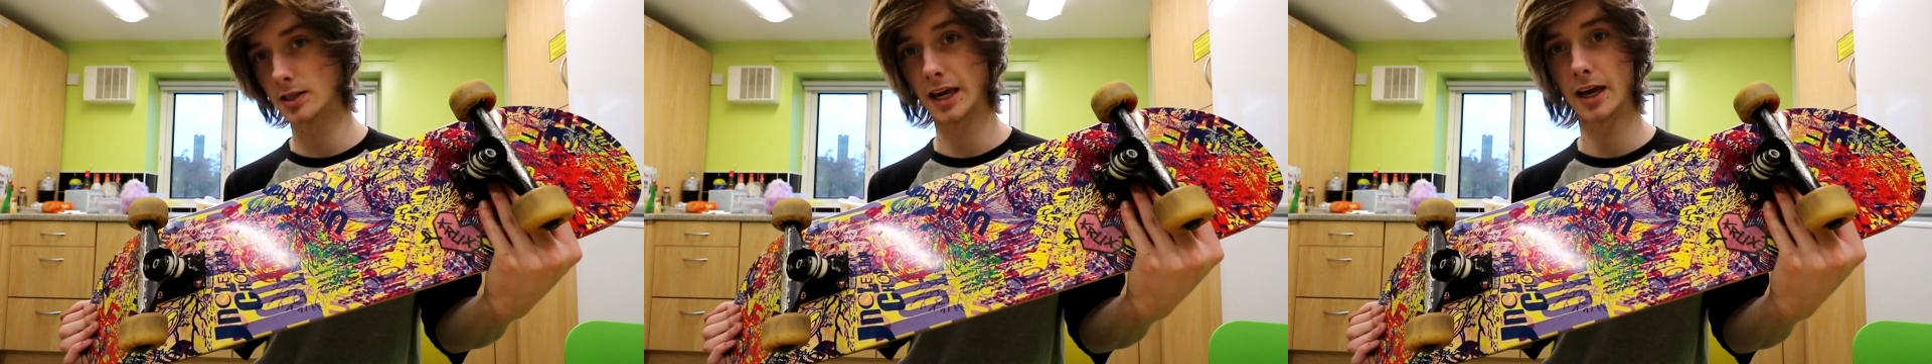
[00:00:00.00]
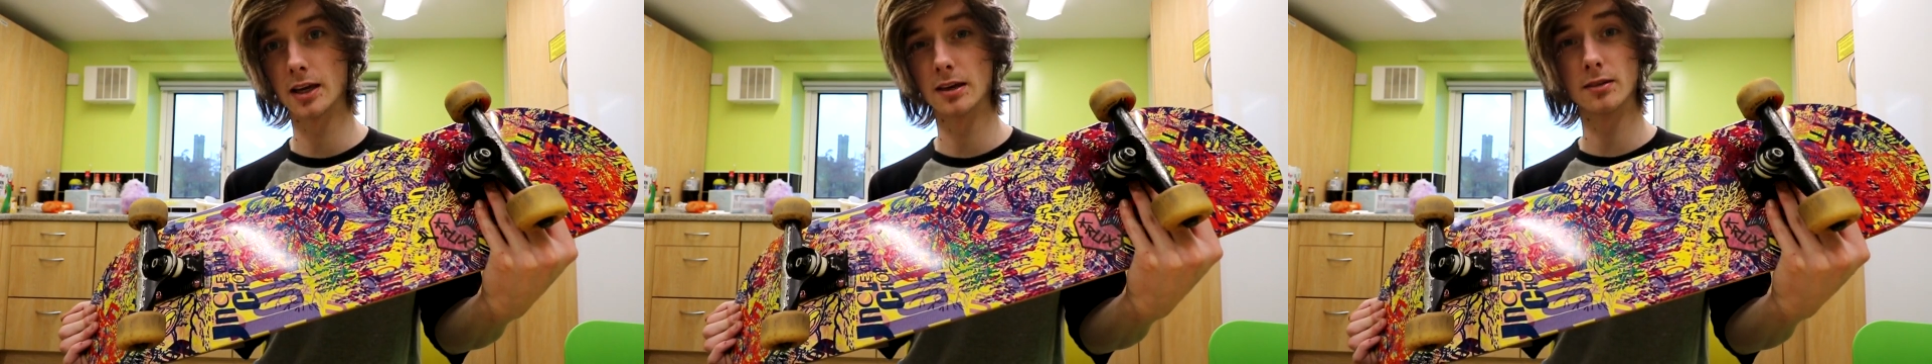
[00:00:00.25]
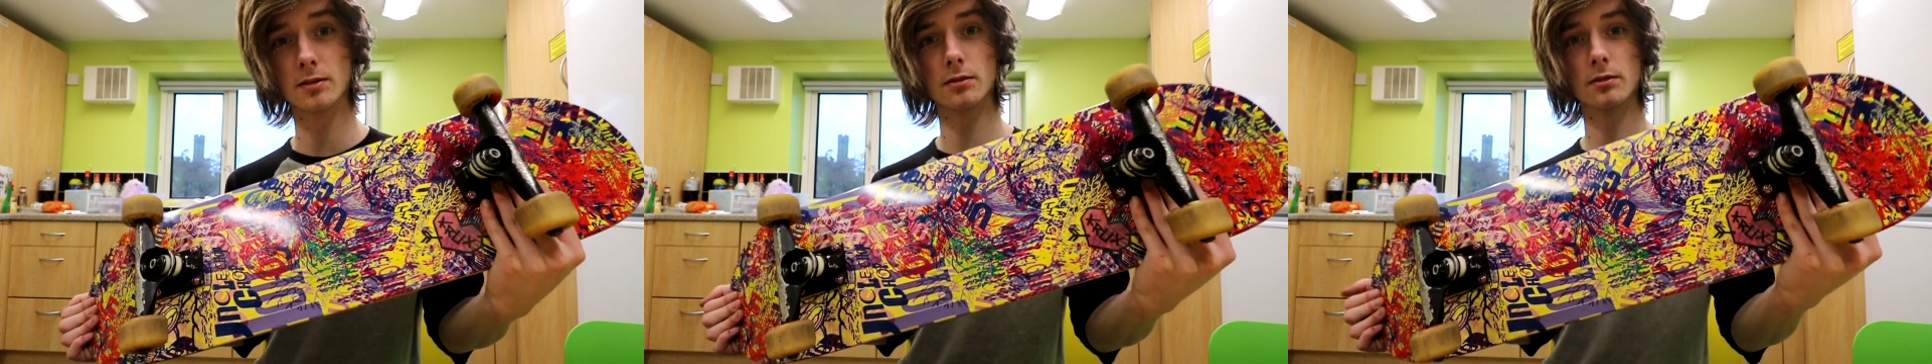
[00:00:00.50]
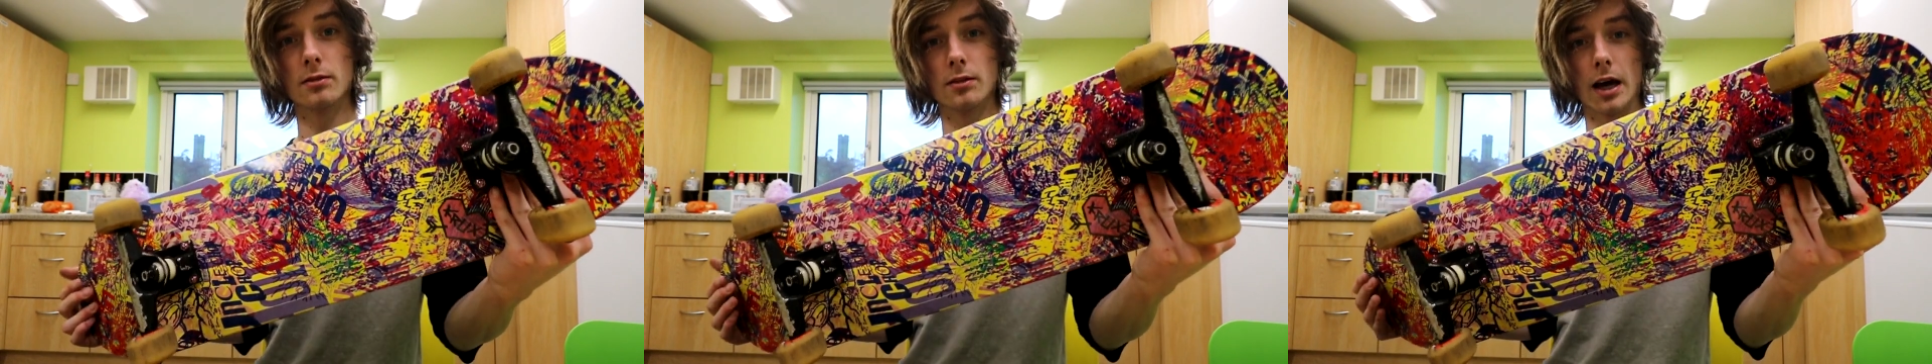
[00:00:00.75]
to get in,
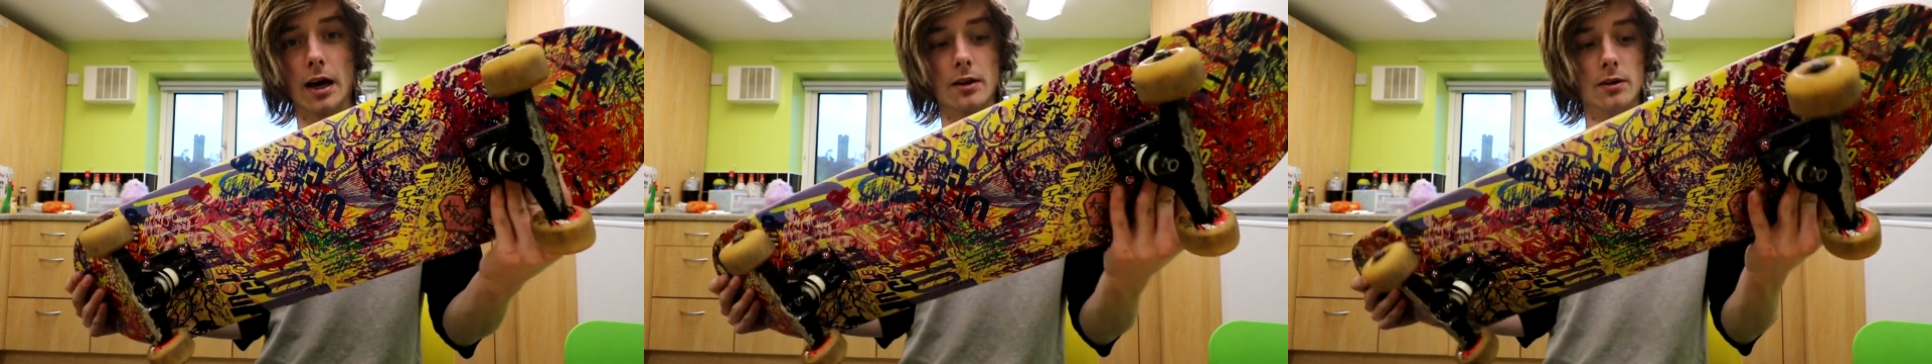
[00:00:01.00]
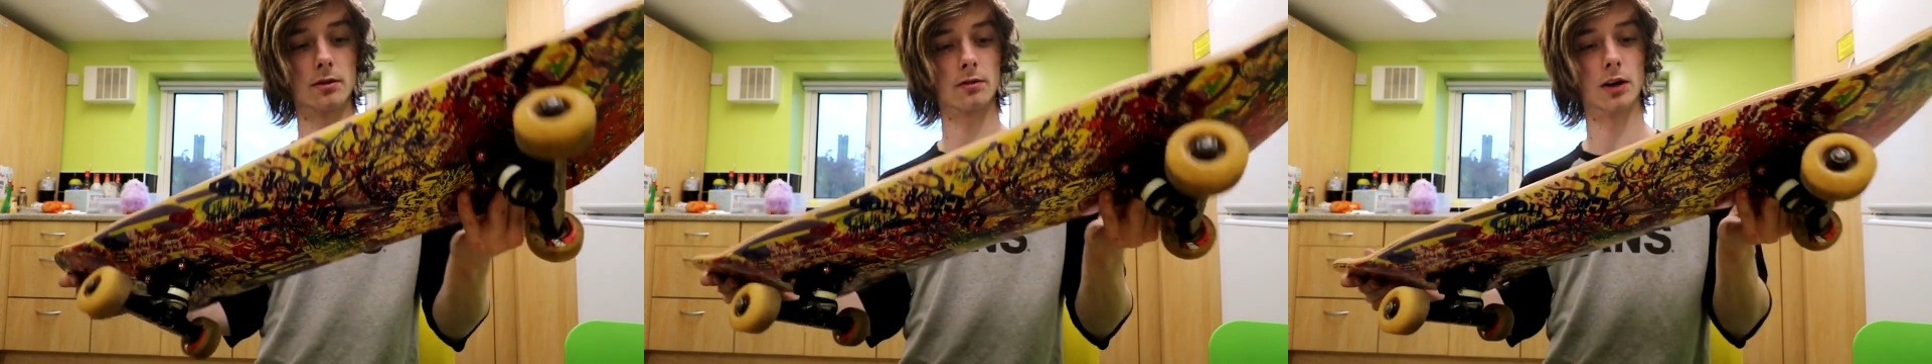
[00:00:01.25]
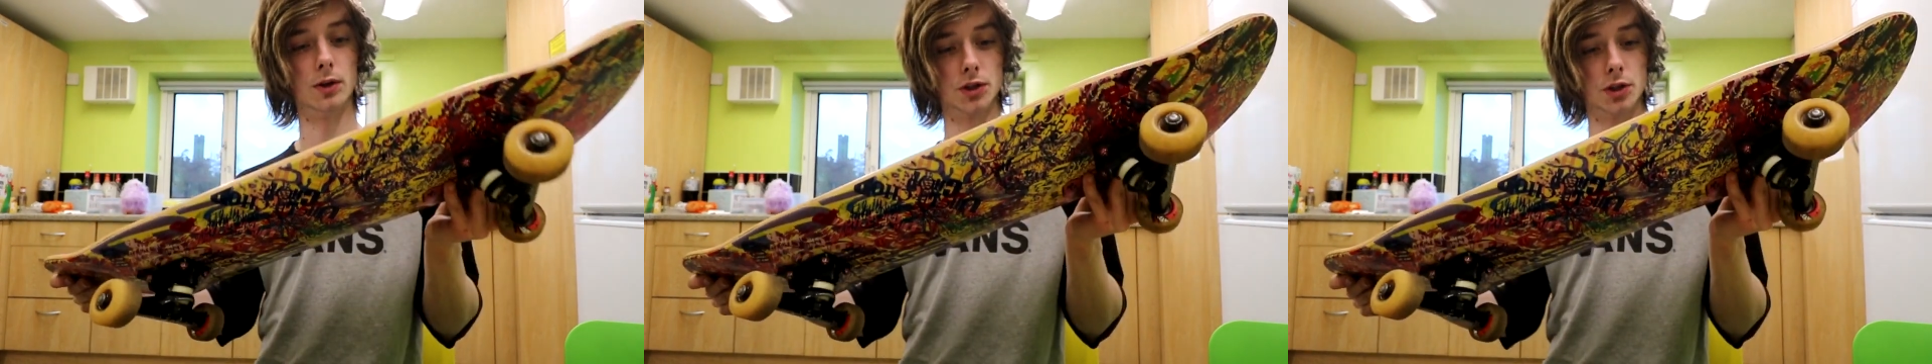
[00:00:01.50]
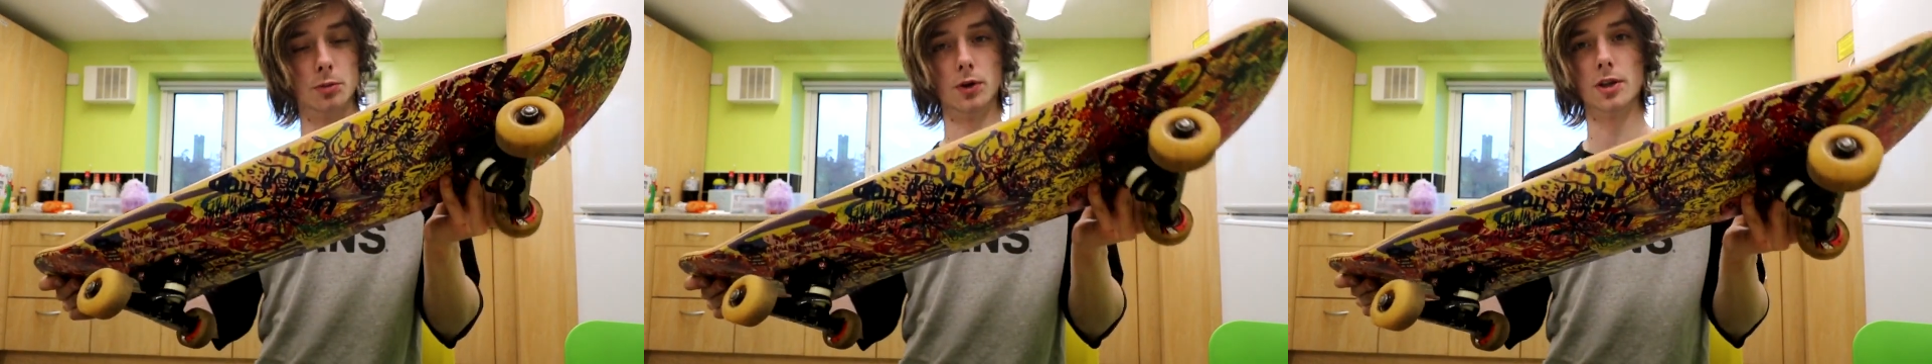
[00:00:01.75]
and I
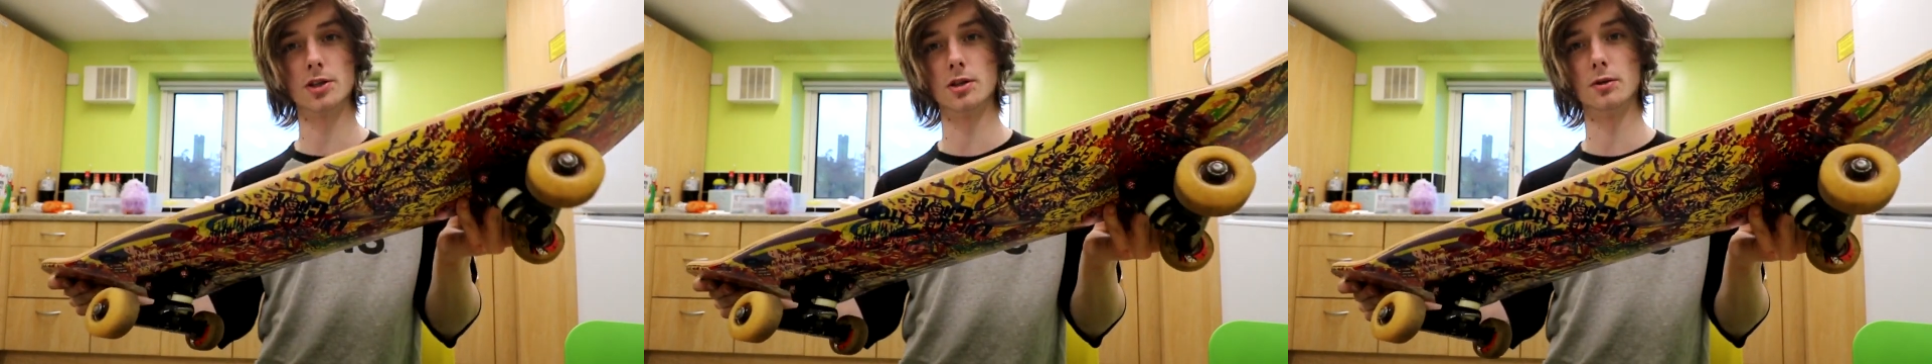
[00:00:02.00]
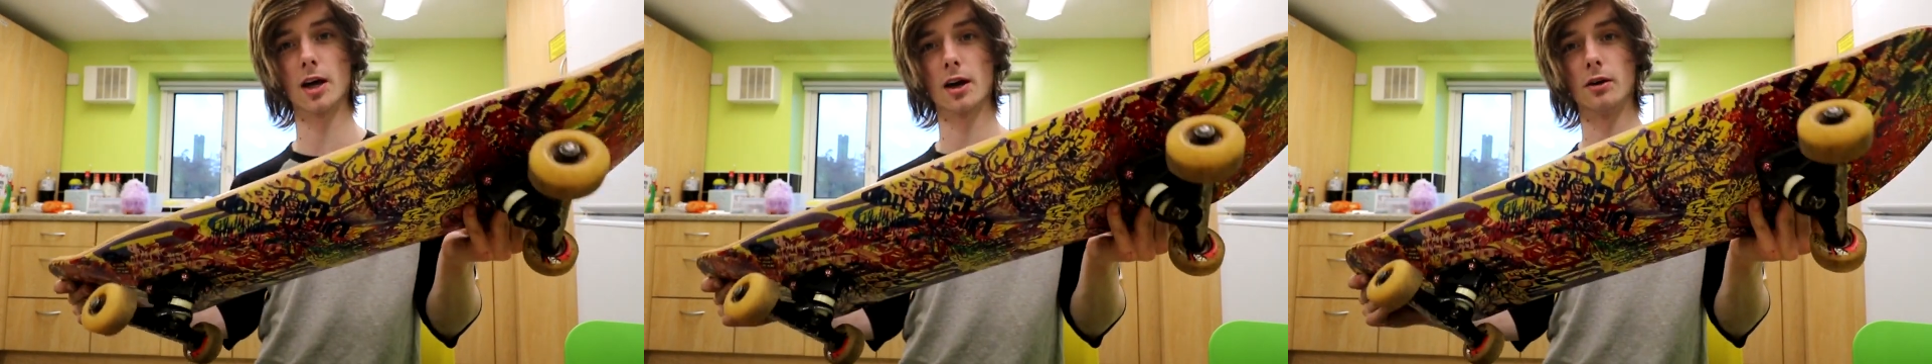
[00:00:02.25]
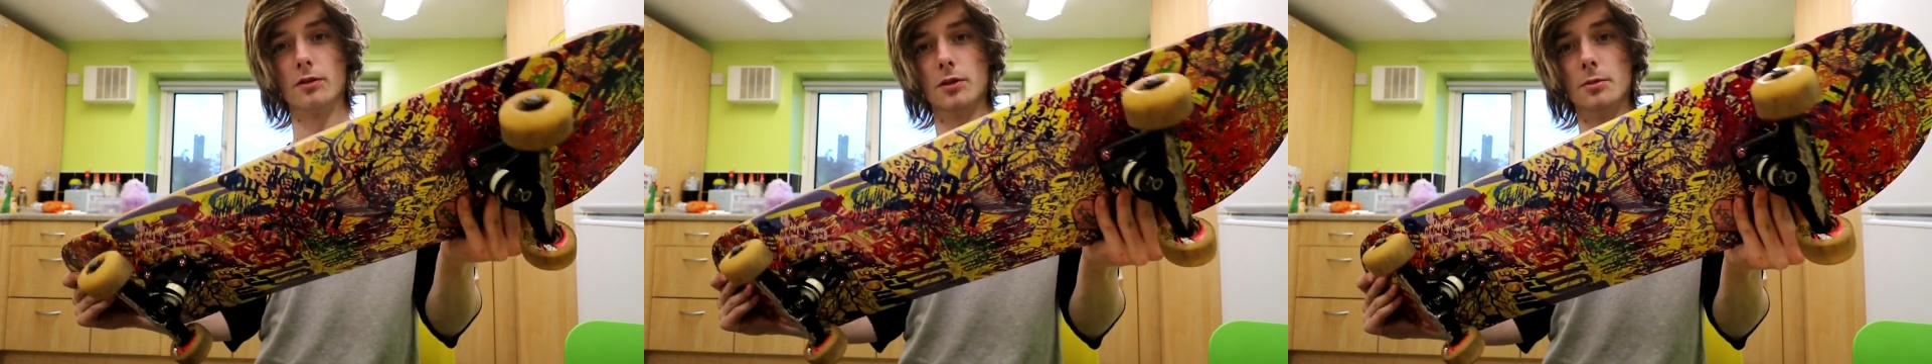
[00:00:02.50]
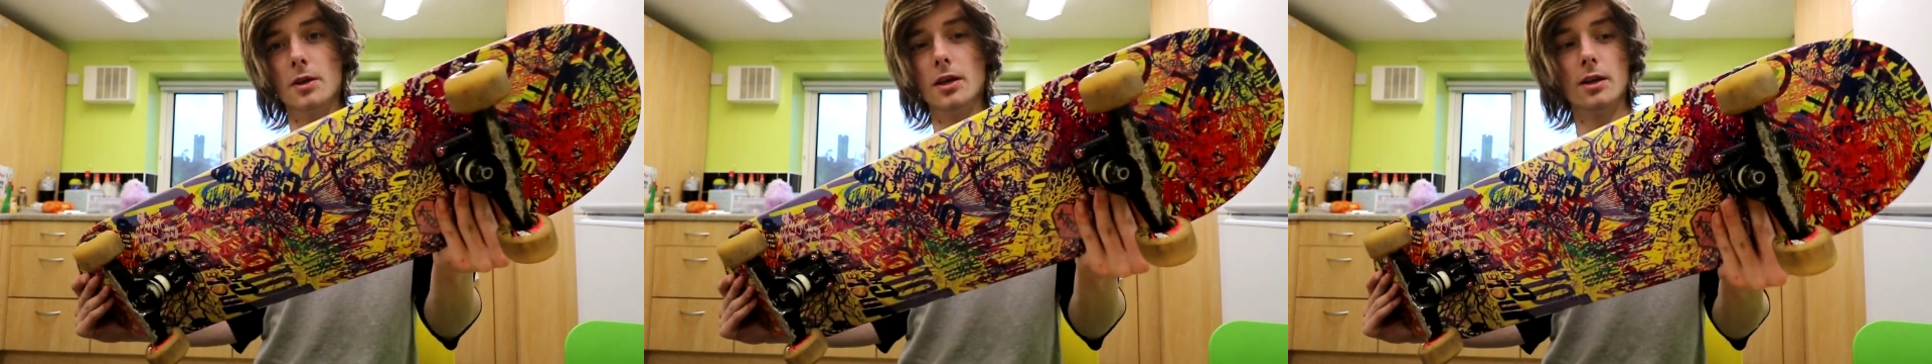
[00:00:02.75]
also bought this new deck off them